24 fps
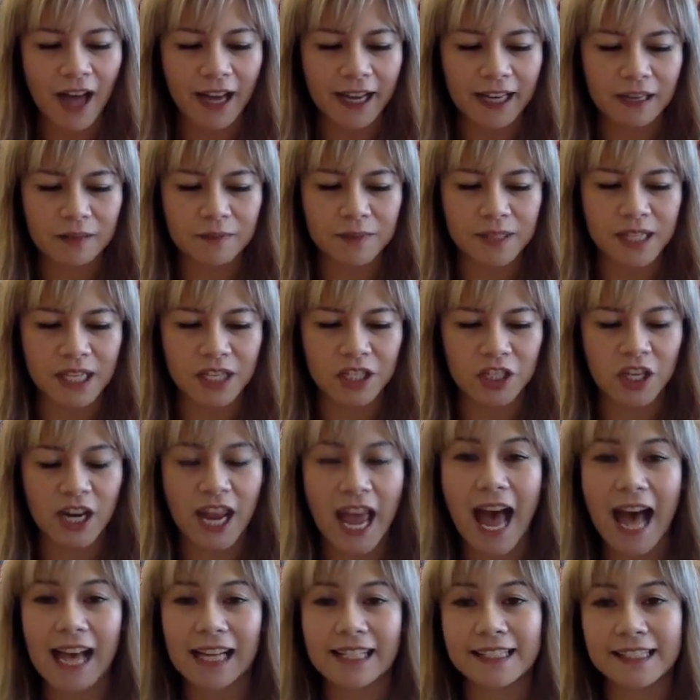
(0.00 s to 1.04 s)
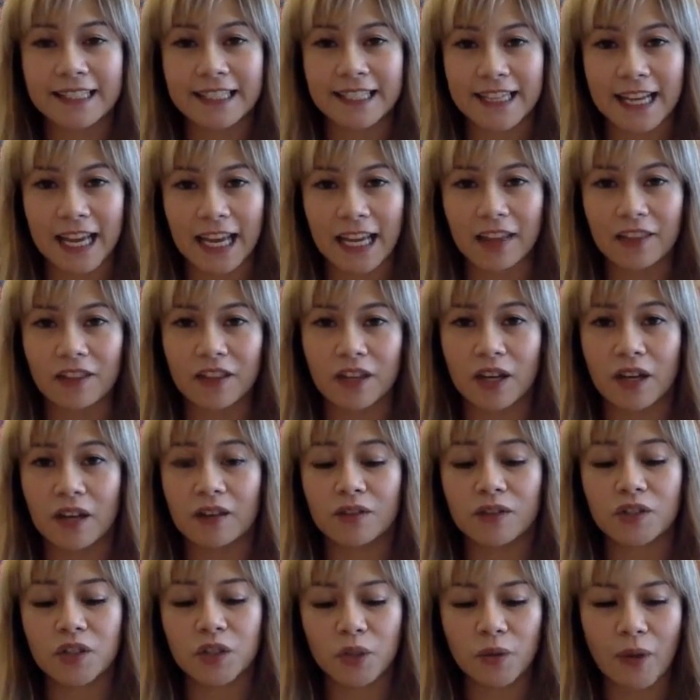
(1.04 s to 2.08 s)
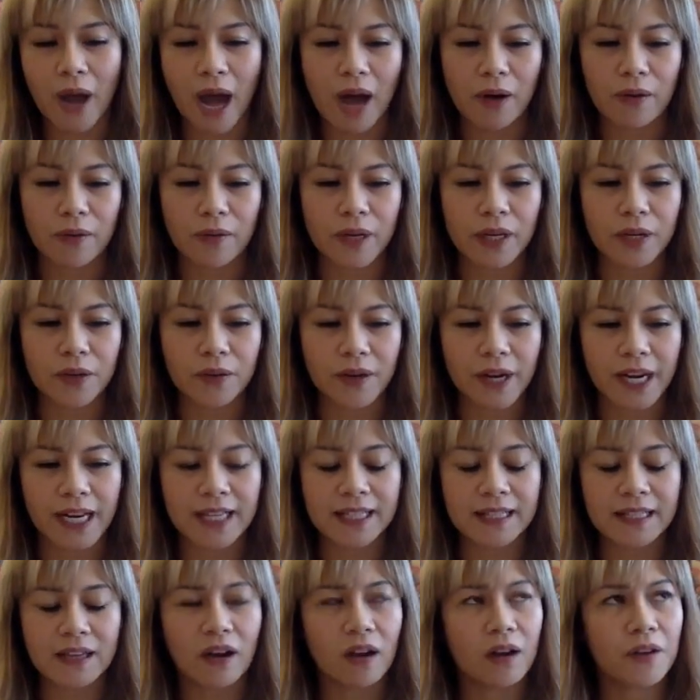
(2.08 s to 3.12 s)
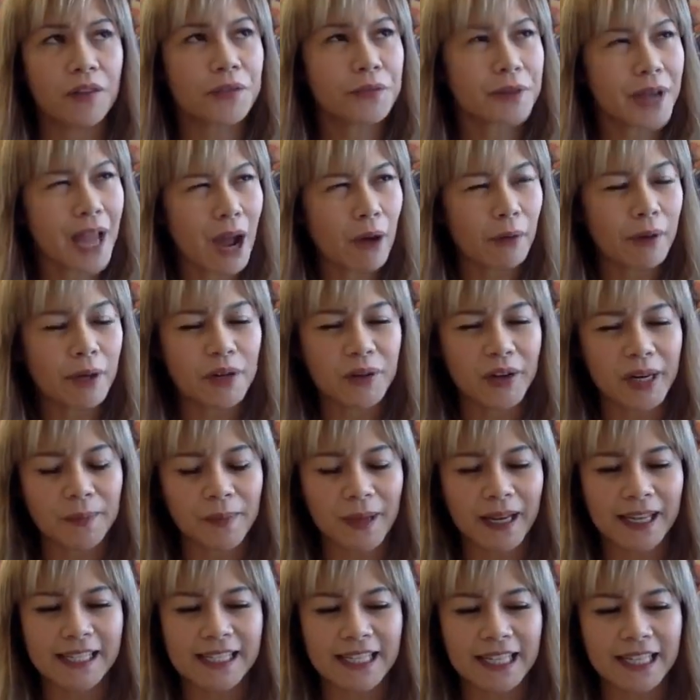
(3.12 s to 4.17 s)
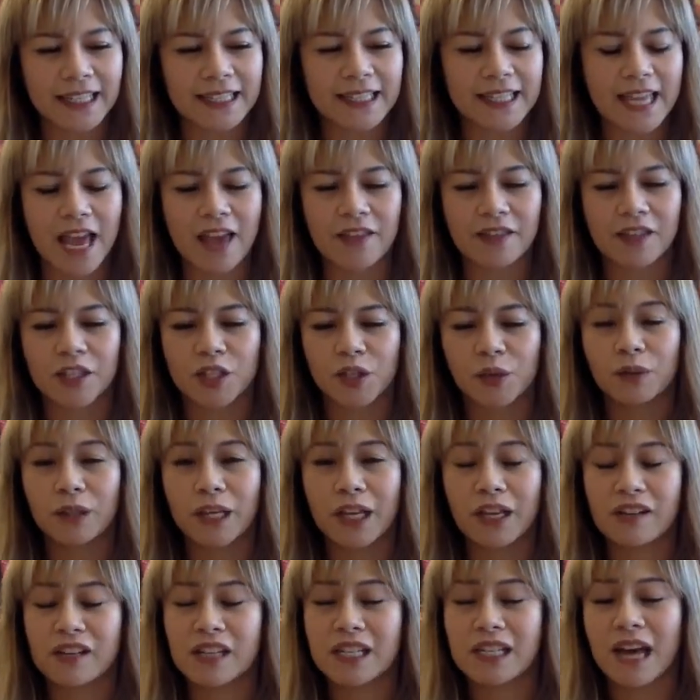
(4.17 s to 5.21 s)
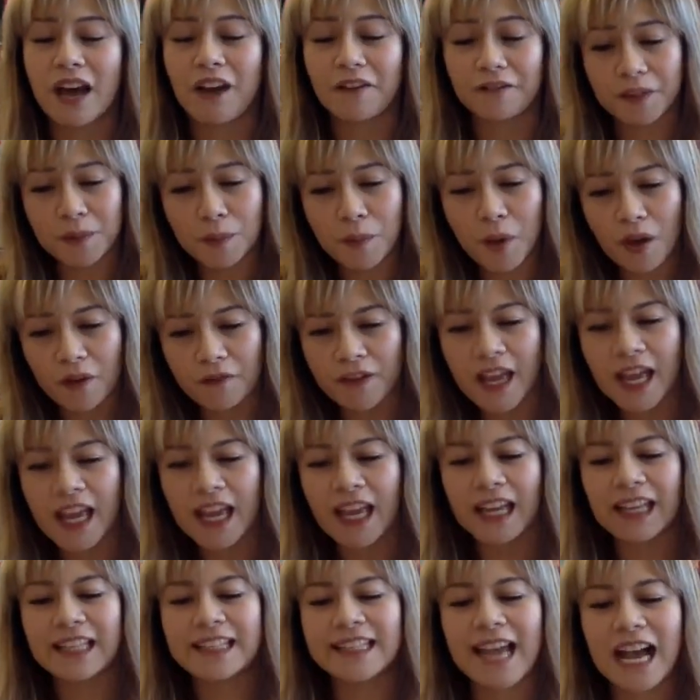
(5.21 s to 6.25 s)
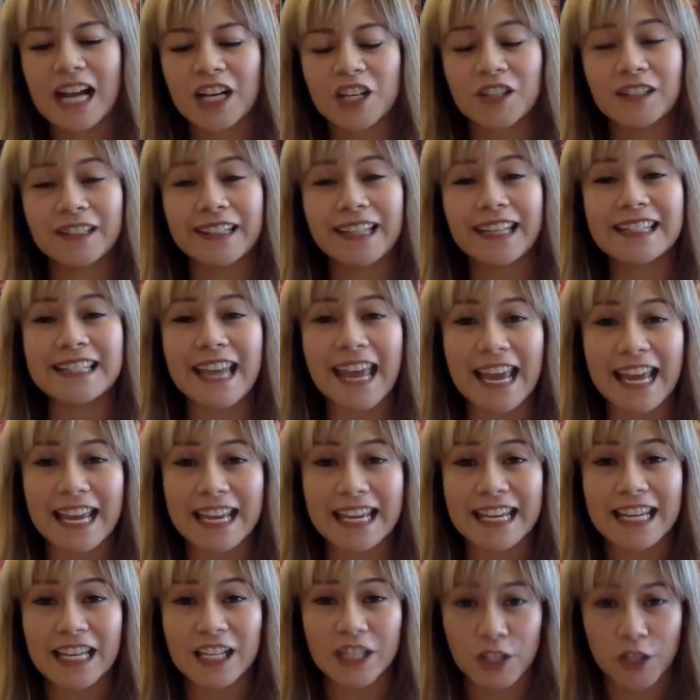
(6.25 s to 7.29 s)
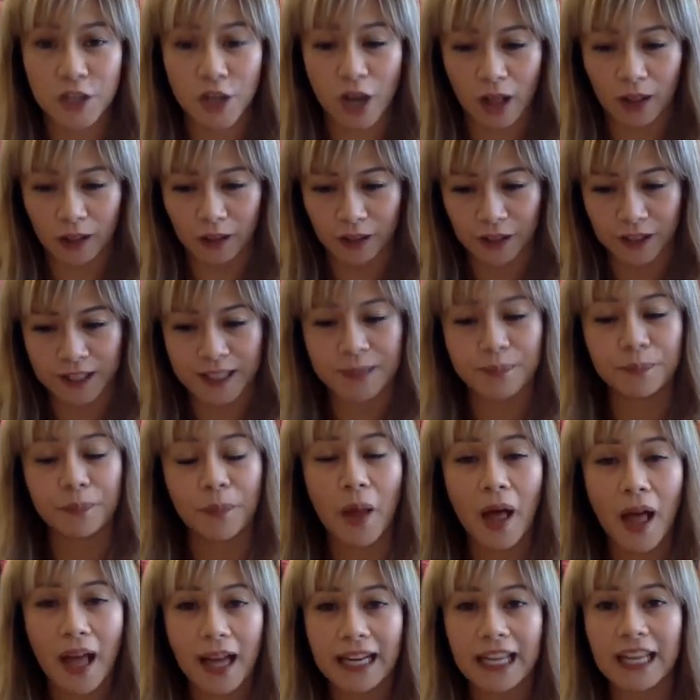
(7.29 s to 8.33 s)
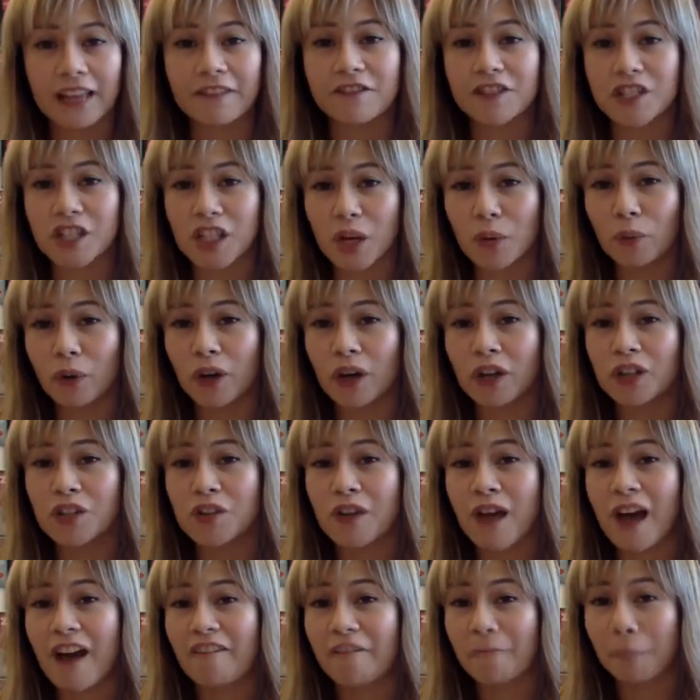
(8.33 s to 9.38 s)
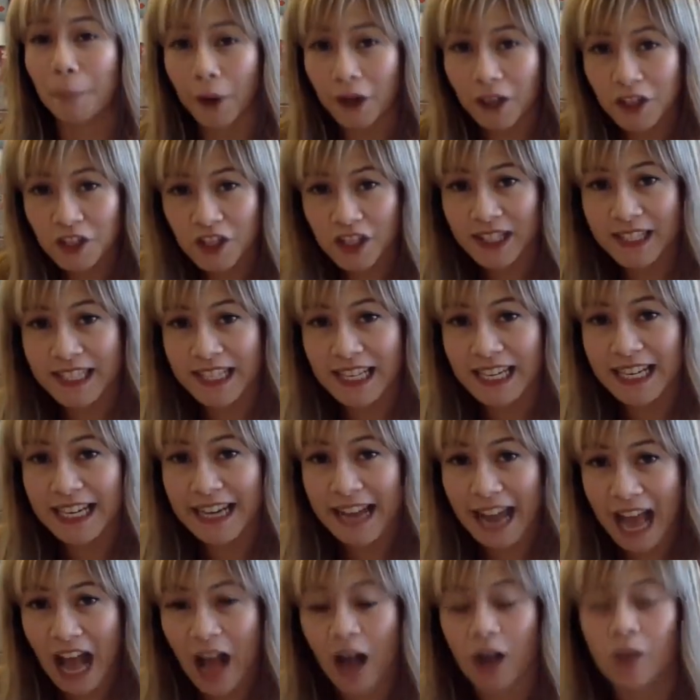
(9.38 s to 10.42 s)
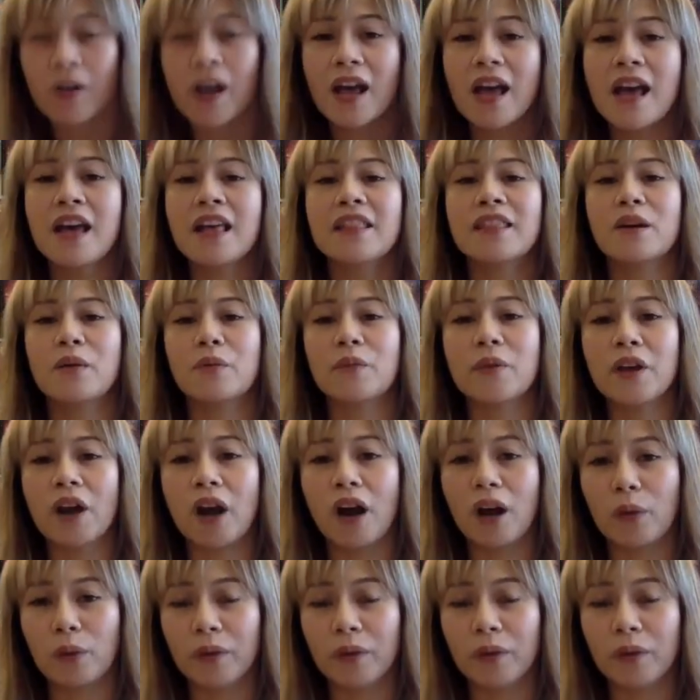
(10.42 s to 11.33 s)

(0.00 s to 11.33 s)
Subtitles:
items that she has today, the 3 Howie Green paintings and the 2 Leonid Afremov, is actually at $80. But if she were to have purchased it now that we are